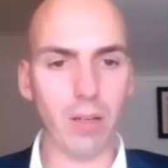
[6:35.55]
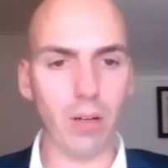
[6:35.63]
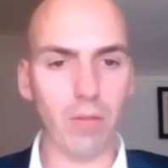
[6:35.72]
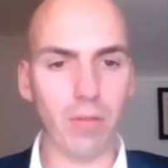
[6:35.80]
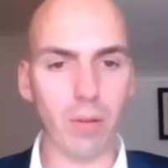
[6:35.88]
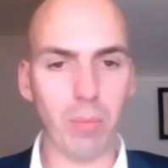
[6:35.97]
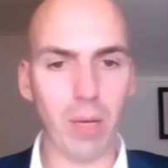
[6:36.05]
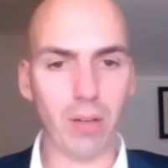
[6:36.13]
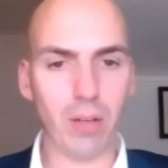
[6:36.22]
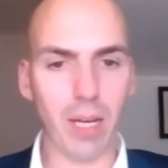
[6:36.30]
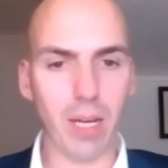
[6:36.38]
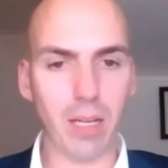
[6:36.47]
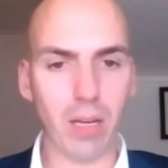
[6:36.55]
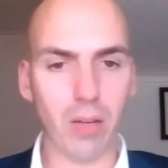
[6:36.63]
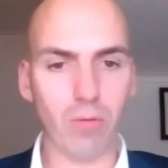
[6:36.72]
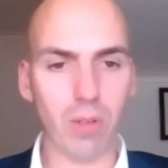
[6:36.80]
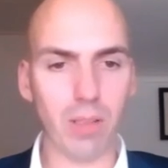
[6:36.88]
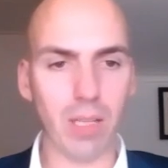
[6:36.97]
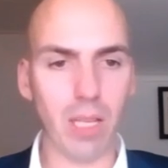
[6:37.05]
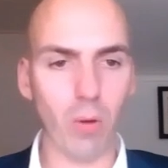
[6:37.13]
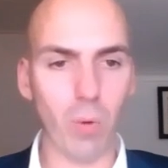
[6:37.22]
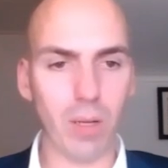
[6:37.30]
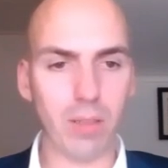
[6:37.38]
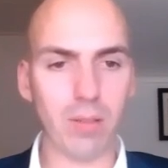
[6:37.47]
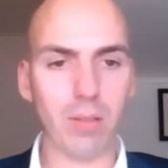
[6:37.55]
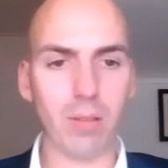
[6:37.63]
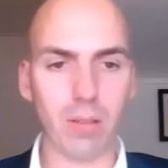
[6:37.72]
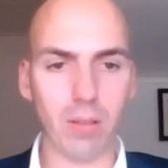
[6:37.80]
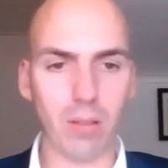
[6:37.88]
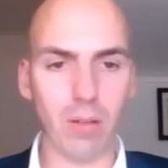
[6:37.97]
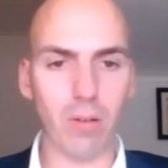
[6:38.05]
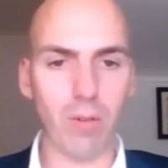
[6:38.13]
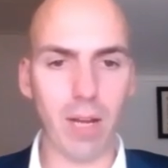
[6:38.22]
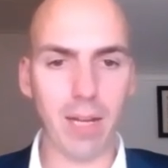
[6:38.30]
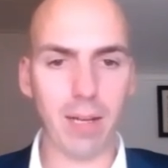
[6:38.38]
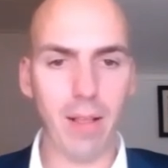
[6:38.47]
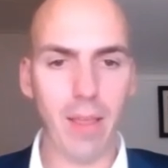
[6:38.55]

of about 900 kilowatts. All right.